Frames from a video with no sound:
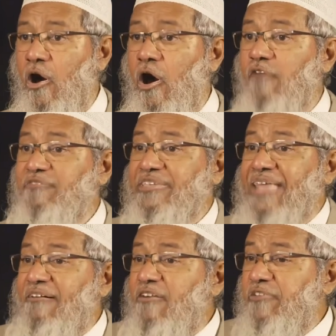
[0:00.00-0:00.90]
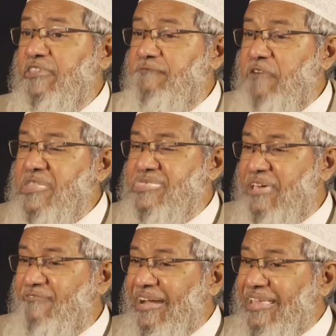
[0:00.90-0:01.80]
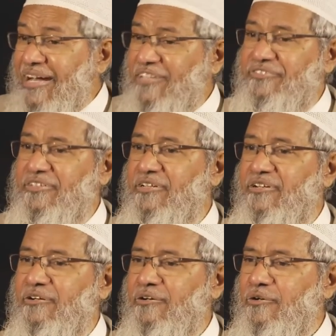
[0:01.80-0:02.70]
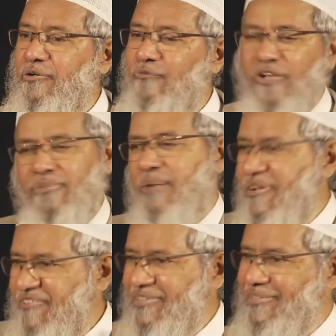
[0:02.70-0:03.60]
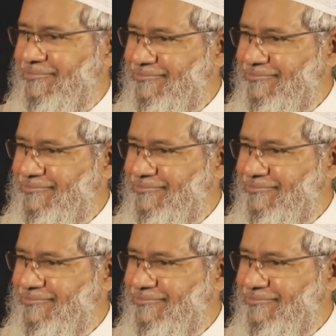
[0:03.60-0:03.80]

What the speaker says: of the dawah for the first several years was by my father.